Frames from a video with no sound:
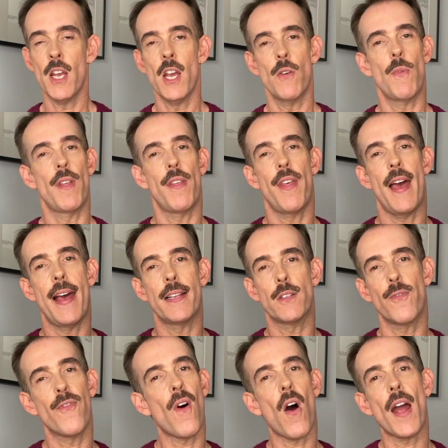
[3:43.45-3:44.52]
whether the hair's
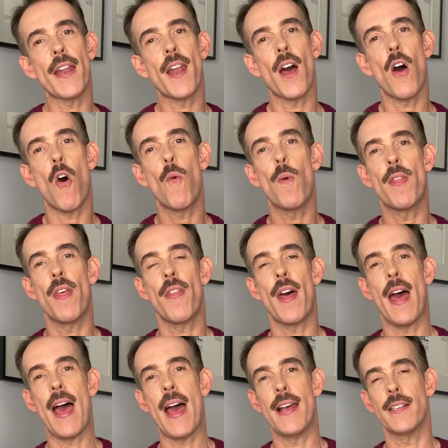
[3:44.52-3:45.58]
finer or whether the
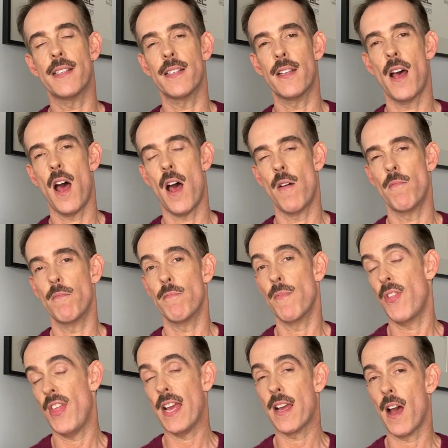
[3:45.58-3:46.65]
hair's
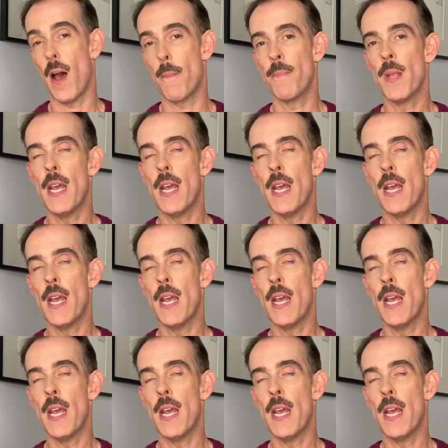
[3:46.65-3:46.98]
thicker.